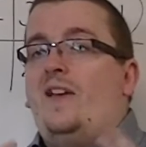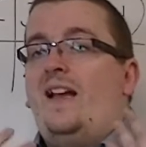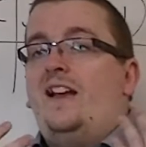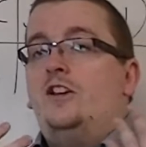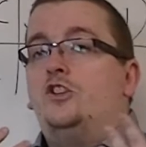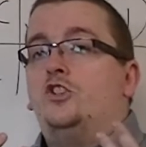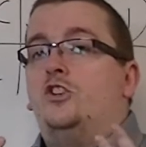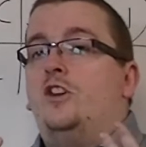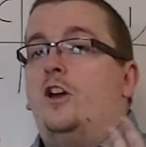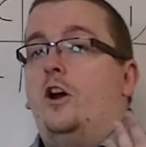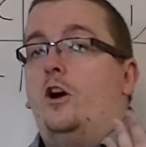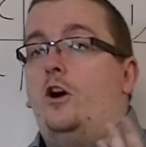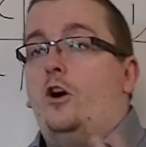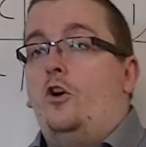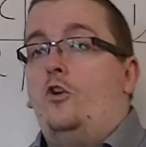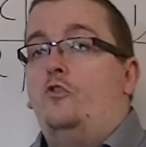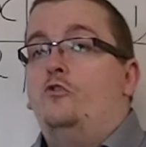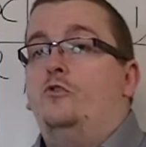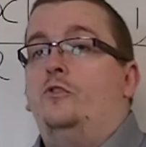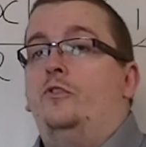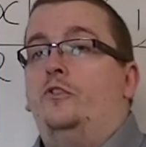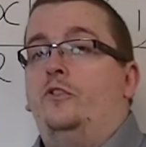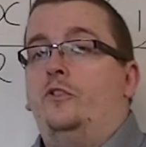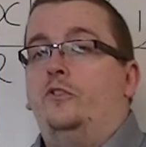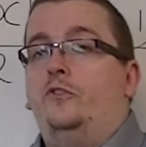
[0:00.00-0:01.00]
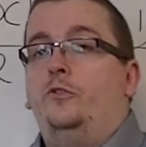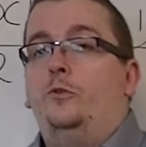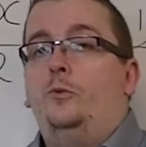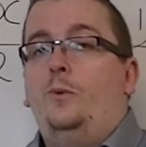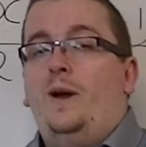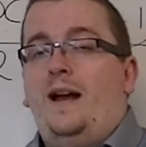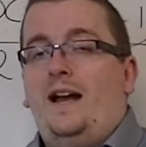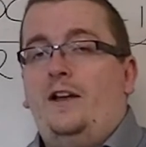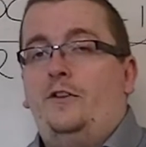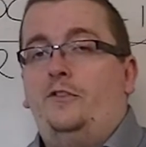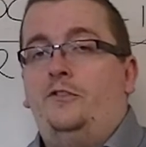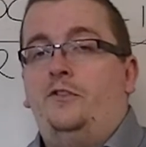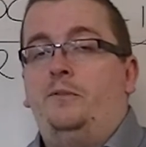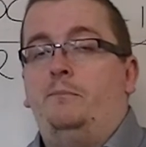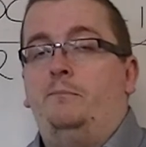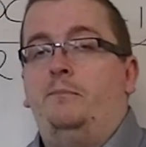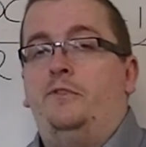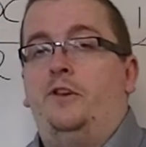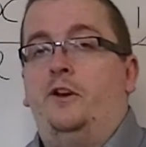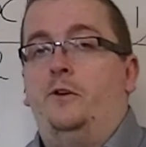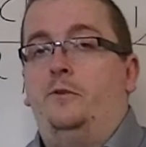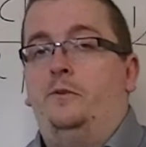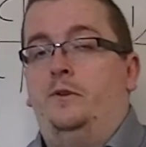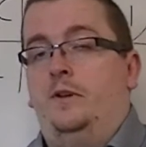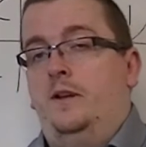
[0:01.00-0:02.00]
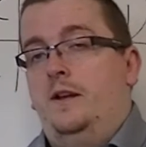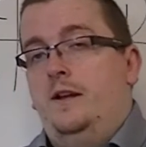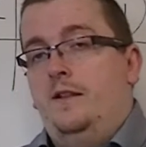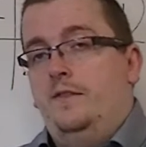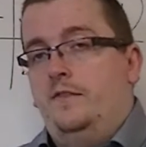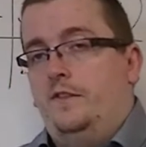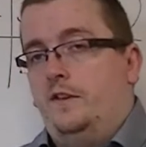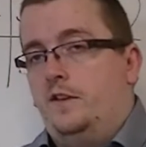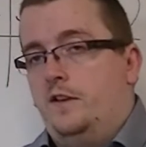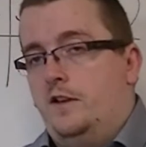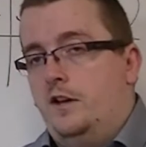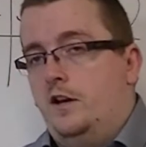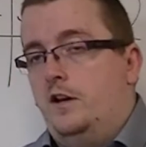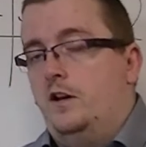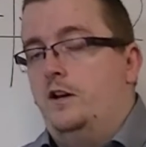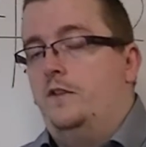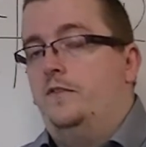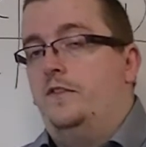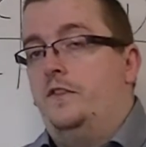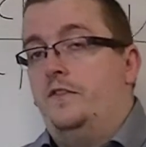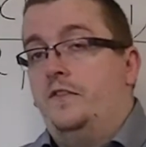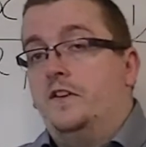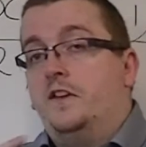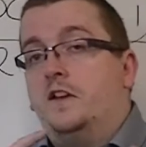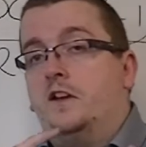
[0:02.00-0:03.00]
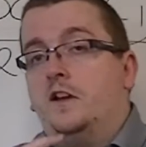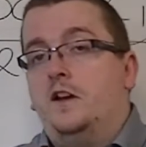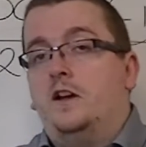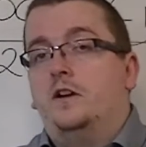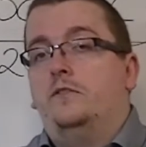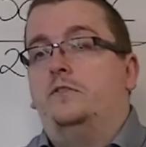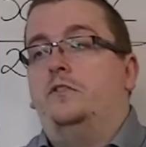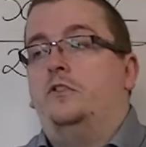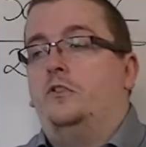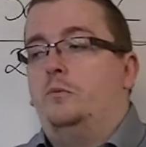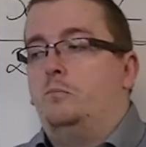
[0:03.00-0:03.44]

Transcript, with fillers: actually a horizontal asymptote the that the curve is